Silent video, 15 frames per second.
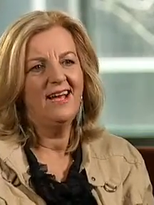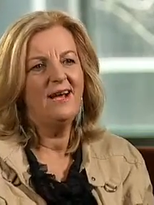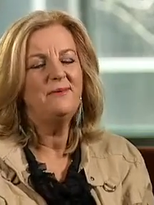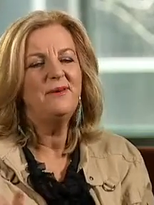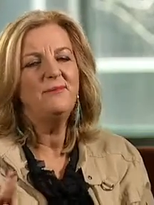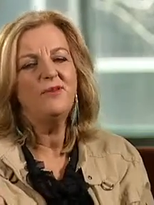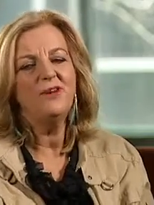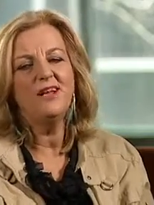I
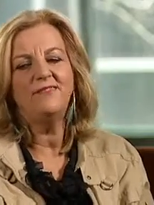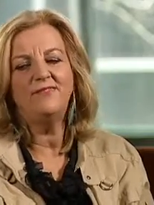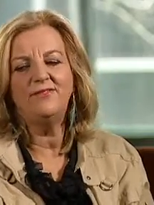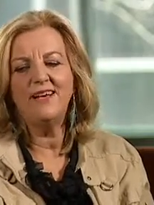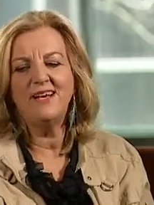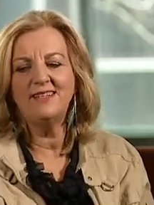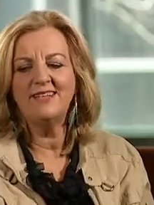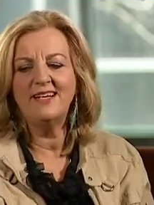mean, what I've
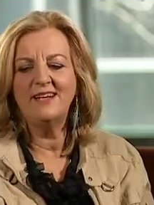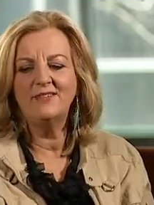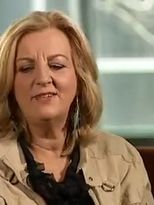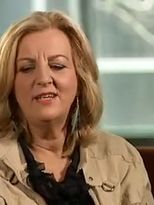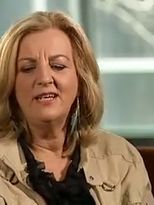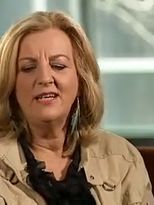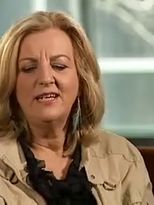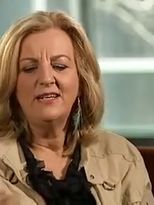found out,
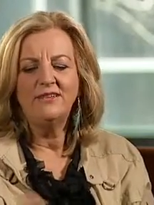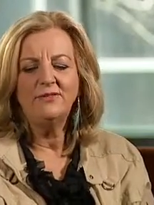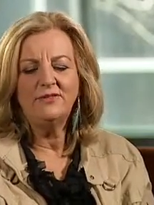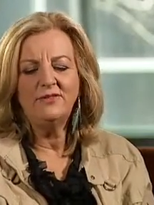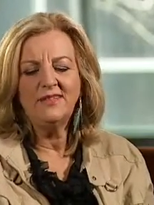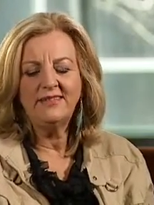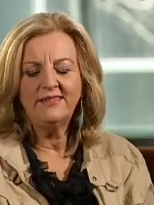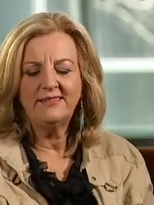
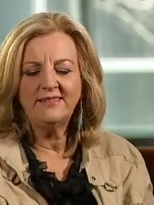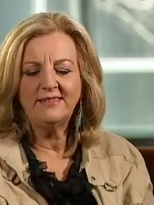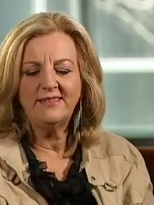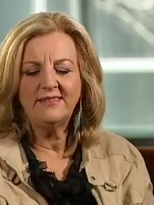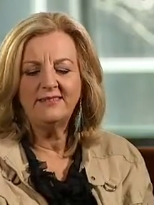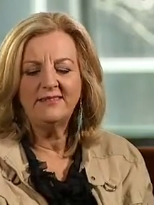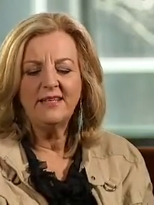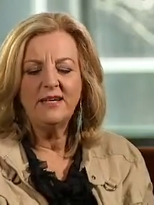
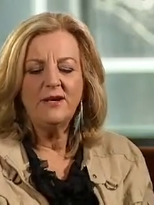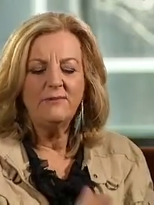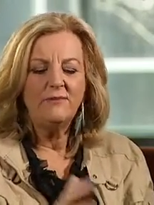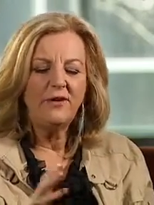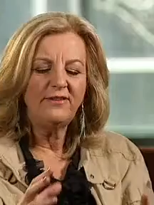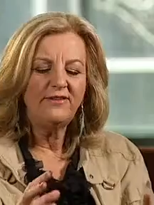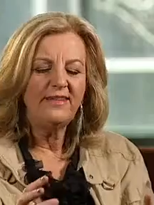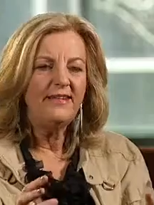there's
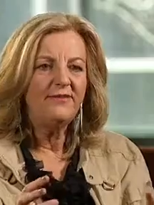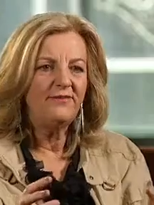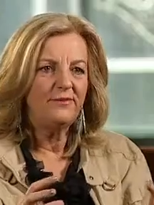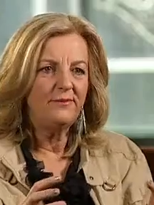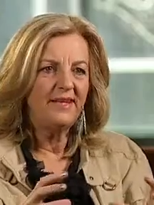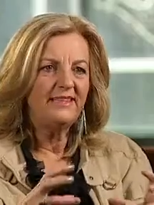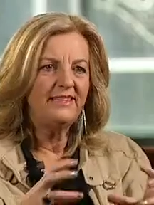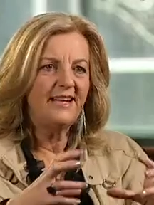most of the
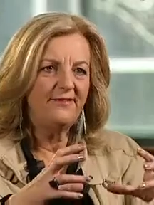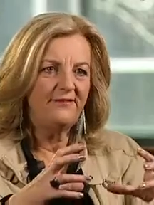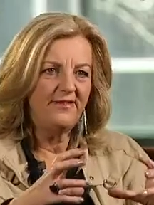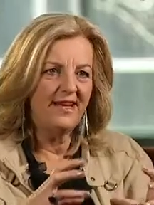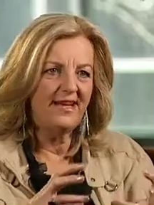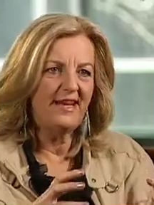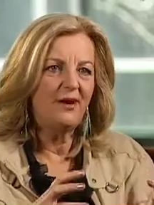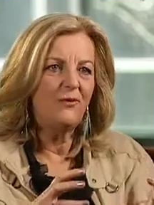information I
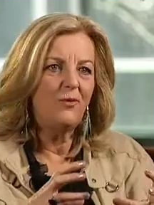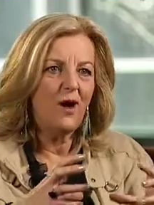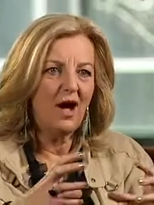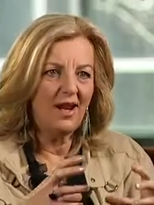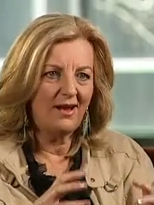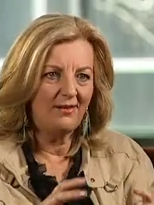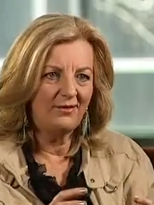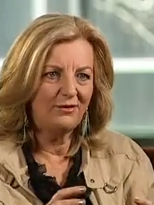found out
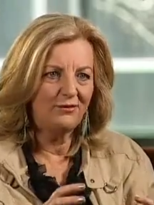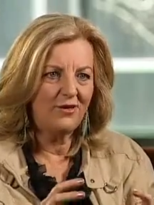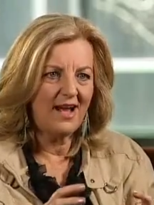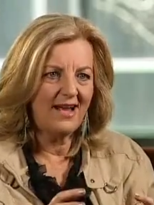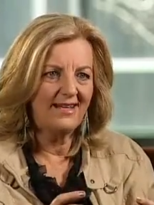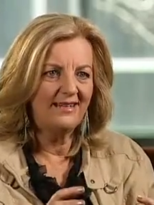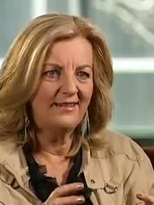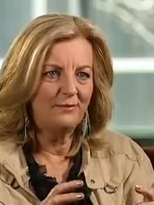while I was
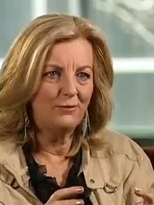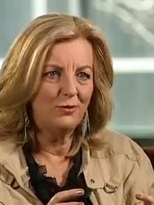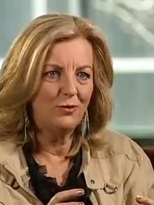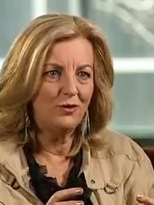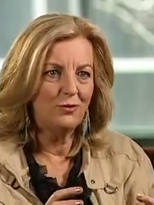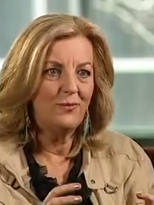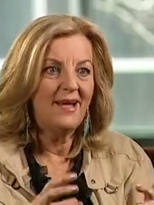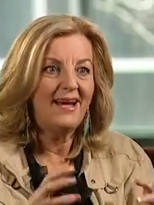writing the
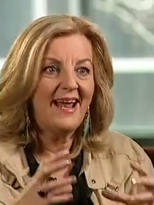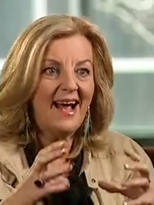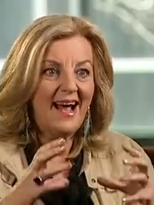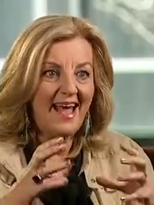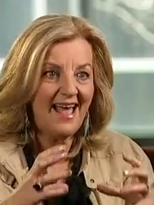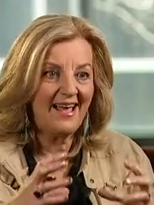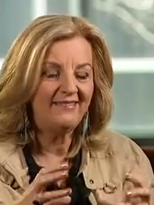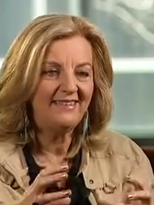book, but
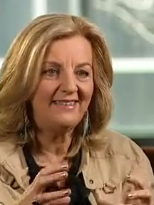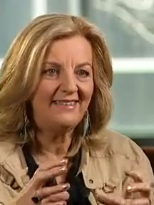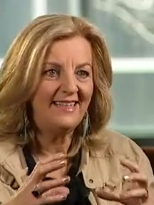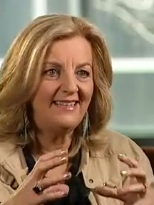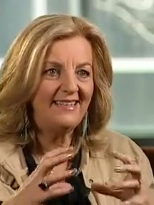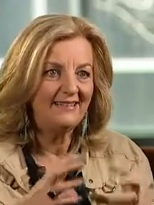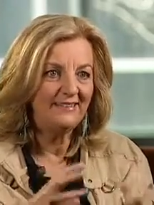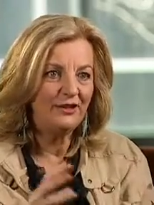I have to
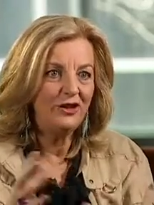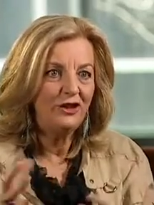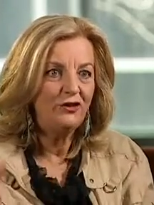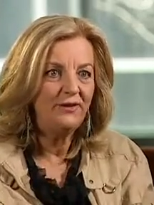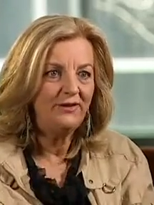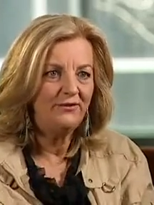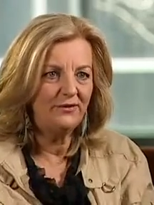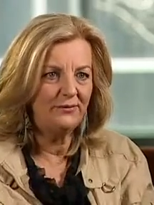say there's new
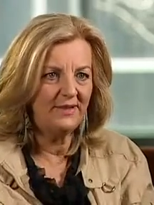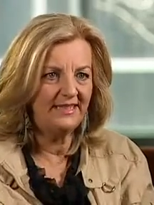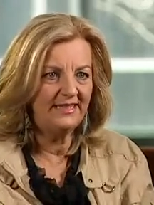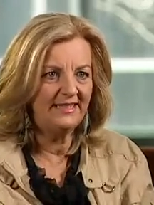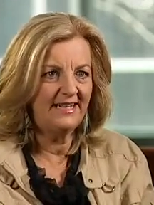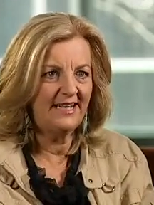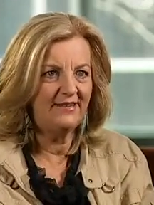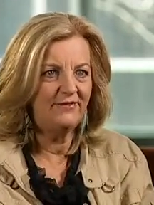
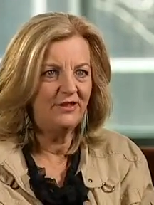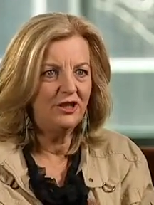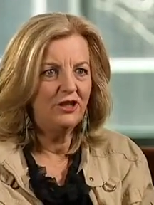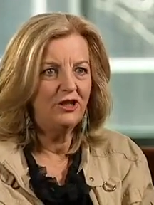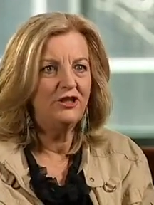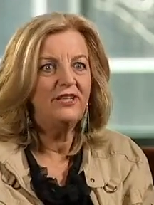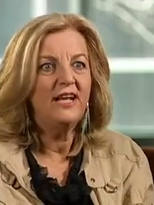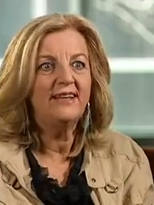information I've
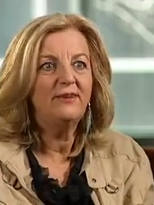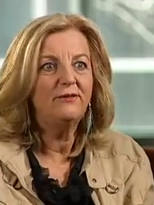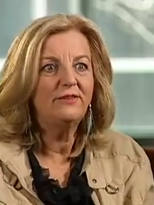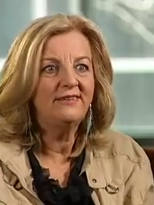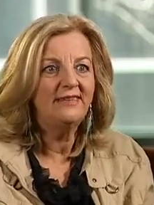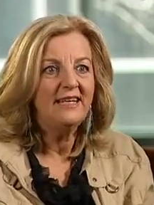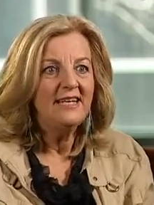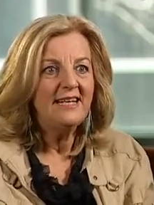heard. Like there
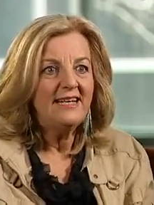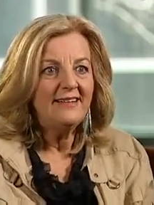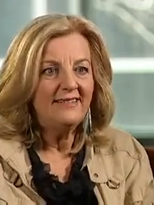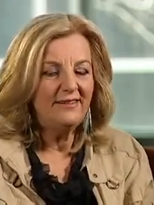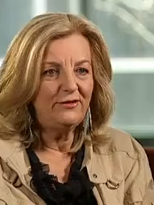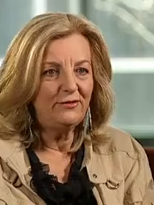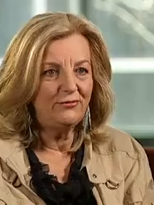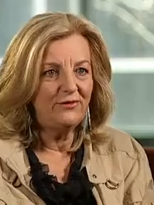was
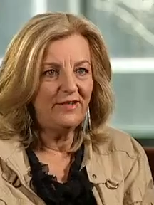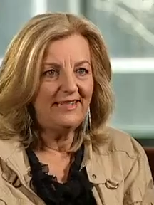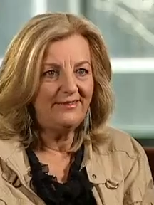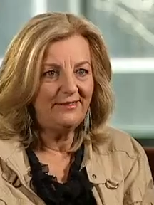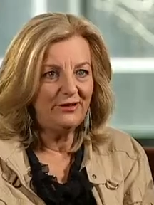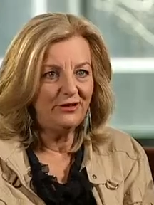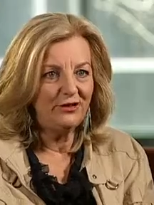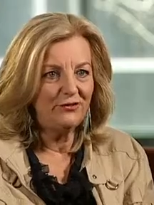this
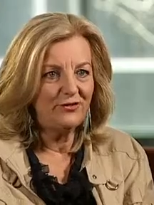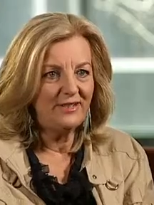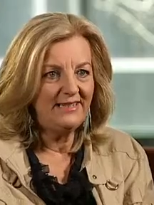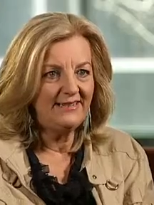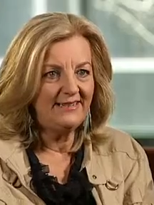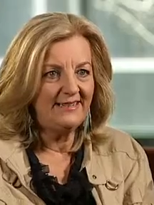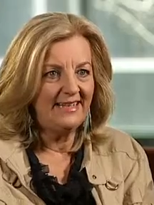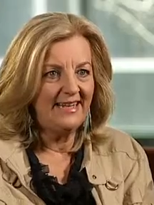research
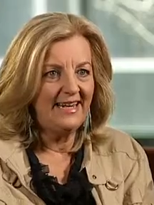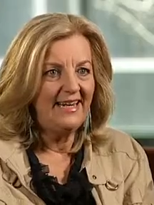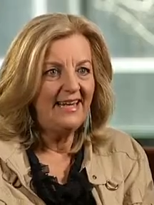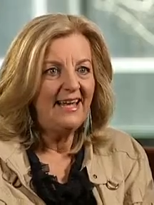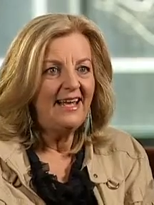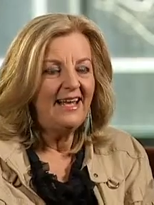recently.